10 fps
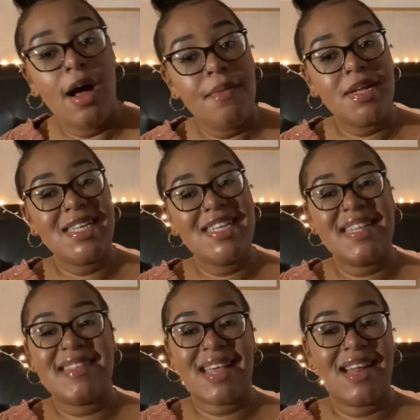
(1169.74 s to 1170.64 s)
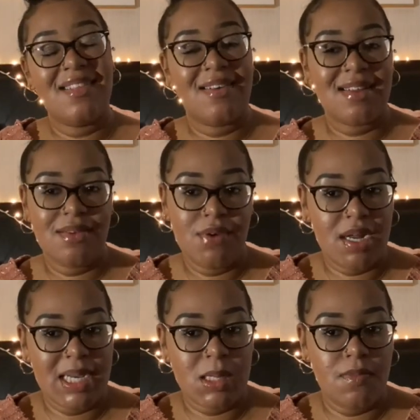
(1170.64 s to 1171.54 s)
But this is kind of longer than what
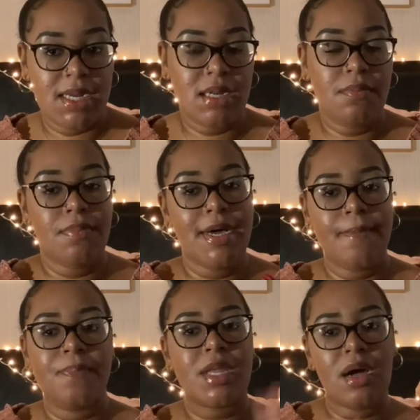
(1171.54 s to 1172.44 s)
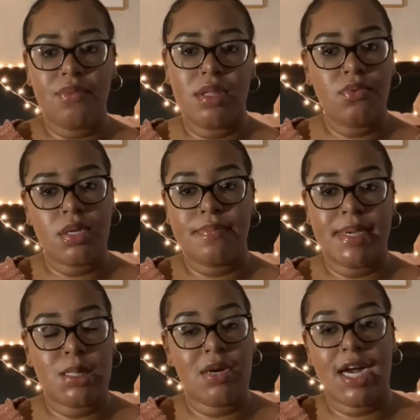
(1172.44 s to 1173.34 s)
I expected, but I really wanted to
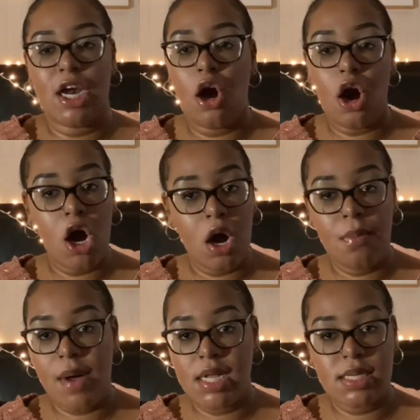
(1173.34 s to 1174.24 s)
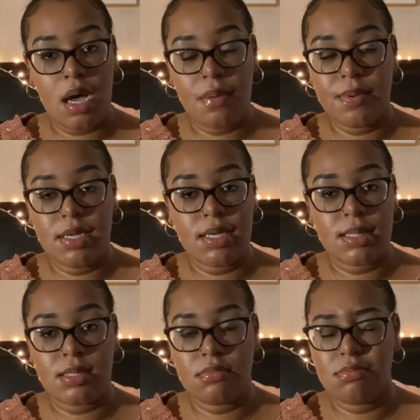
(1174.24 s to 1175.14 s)
make sure I got all my
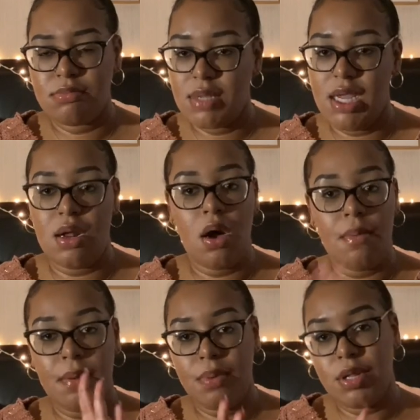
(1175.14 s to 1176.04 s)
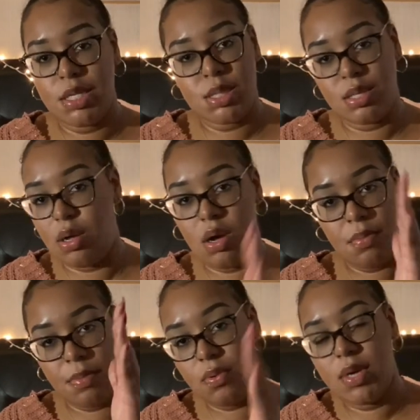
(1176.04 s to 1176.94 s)
topics and all my bullets and all
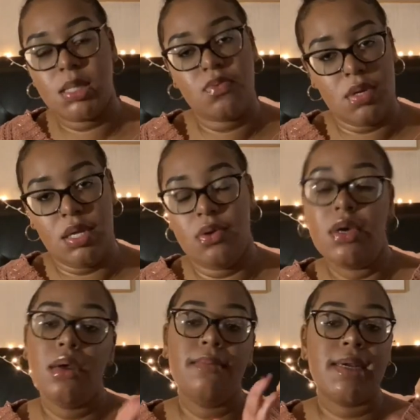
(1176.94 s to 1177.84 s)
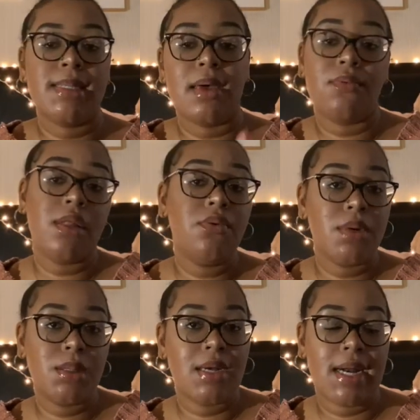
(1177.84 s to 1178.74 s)
my points for you, because I really
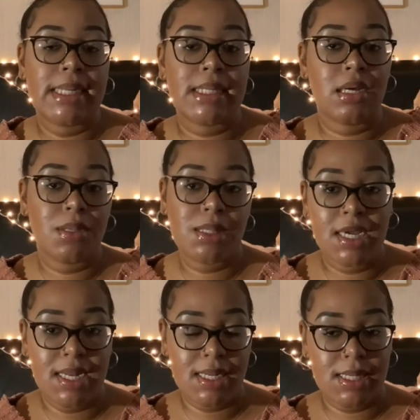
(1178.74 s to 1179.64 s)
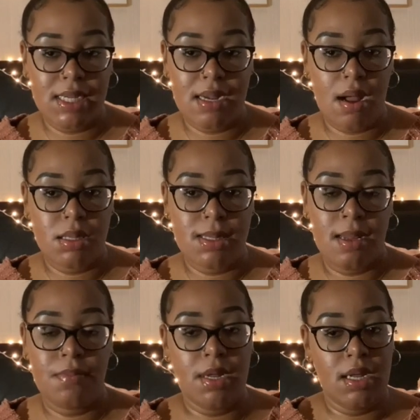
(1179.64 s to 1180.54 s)
want you guys to understand this
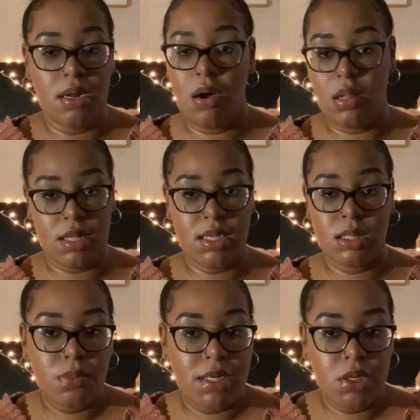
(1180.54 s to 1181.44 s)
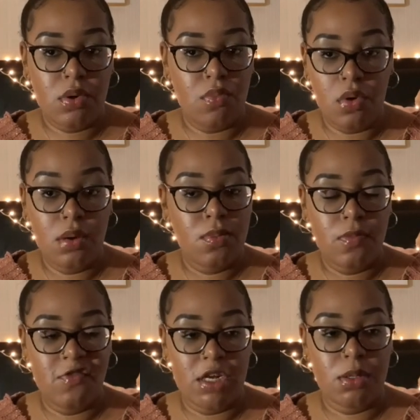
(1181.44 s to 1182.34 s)
concept and all of this. We'll be doing more
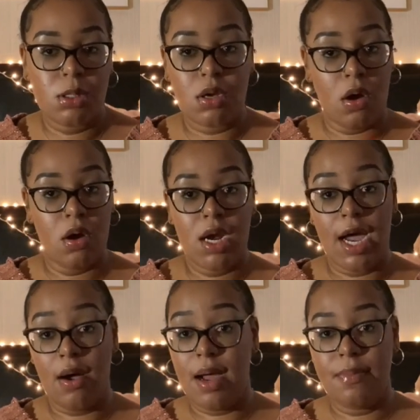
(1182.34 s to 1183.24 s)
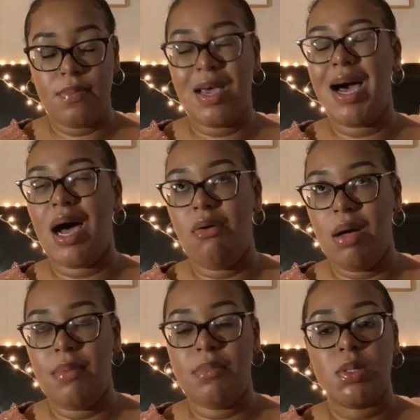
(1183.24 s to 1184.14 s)
videos on not how
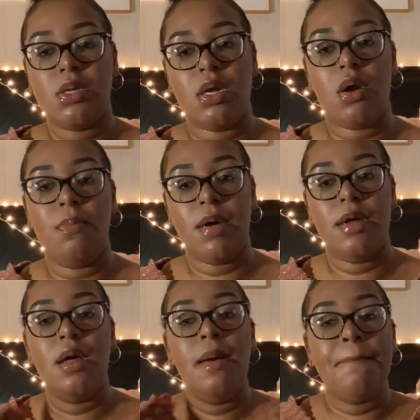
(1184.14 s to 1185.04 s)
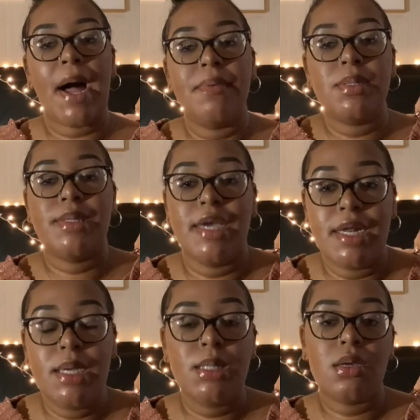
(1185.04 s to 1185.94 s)
I Bible study, but Bible
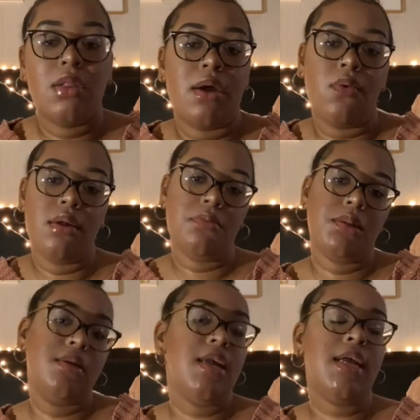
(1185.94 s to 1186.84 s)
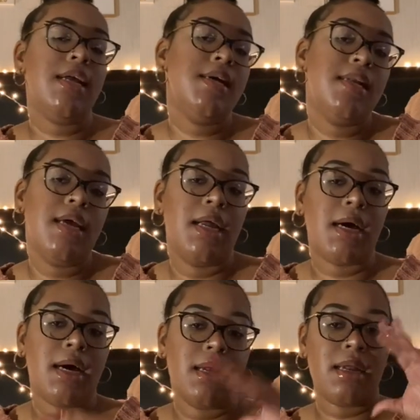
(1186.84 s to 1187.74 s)
study. So like what I'm studying and
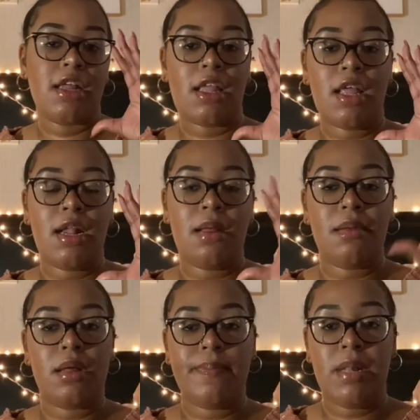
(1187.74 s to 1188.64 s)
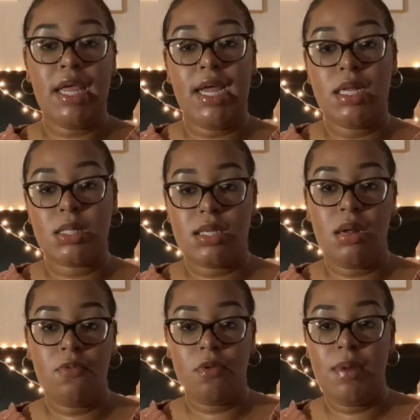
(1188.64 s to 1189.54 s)
kind of getting plans set
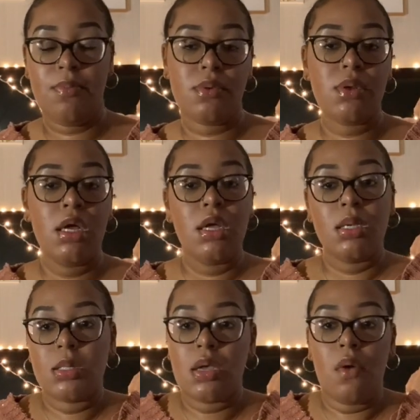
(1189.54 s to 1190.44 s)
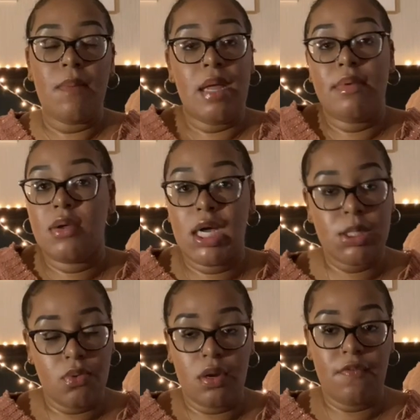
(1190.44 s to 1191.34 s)
up for people. So maybe you
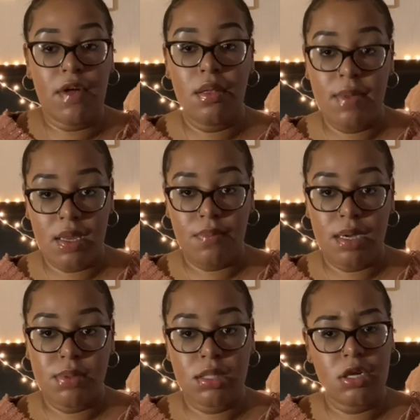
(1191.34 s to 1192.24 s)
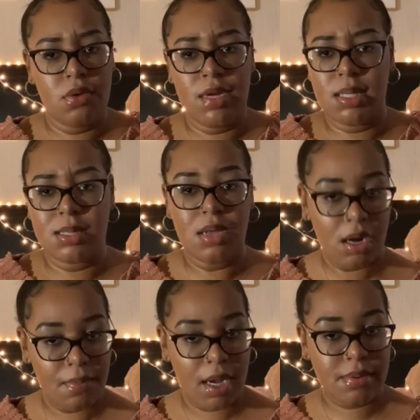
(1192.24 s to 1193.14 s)
guys would want to follow me in a Bible study, or we could
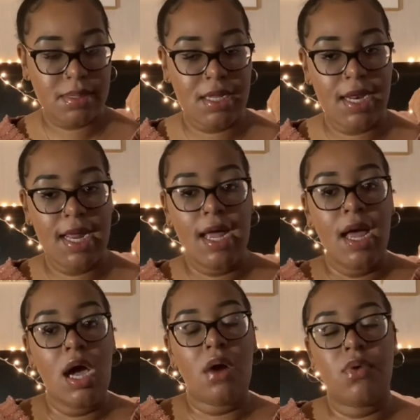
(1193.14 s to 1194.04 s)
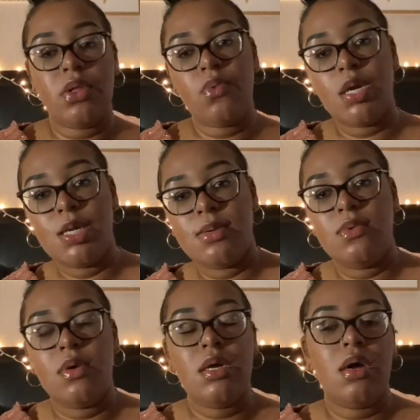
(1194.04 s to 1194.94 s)
start a Bible study. I really want to do
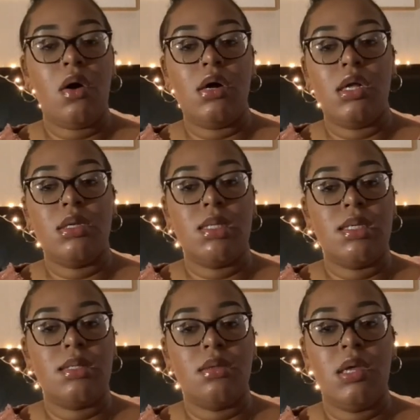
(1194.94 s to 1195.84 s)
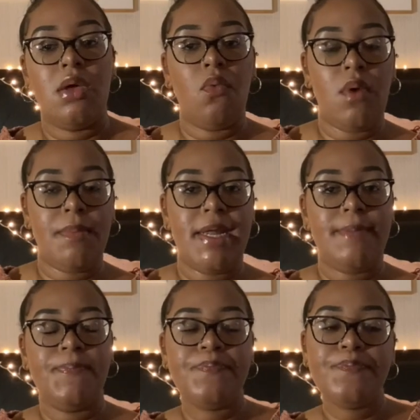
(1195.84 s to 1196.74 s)
one on just women